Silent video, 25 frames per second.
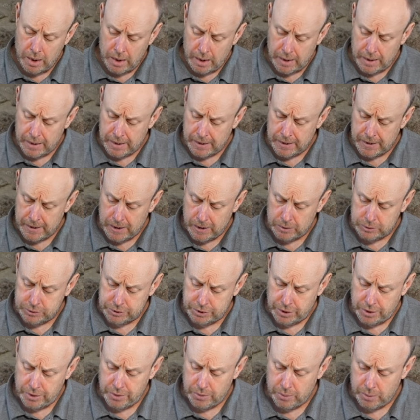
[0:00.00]
I'll
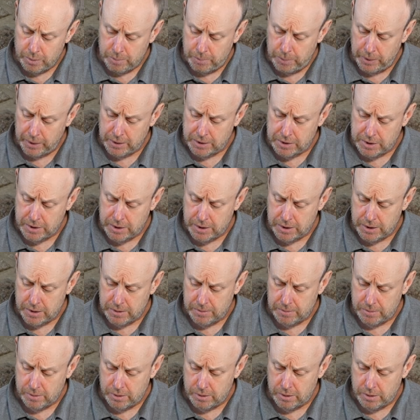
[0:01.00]
show you a
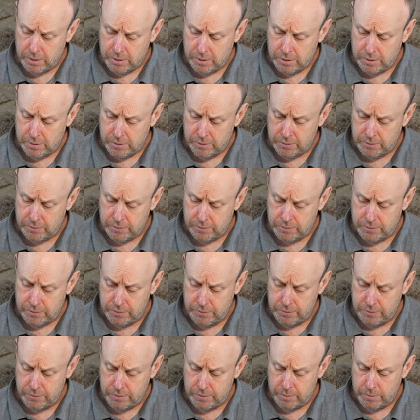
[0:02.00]
picture
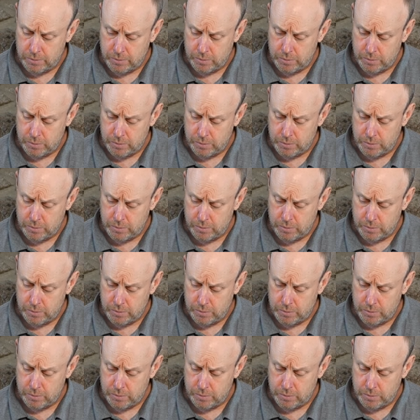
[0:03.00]
of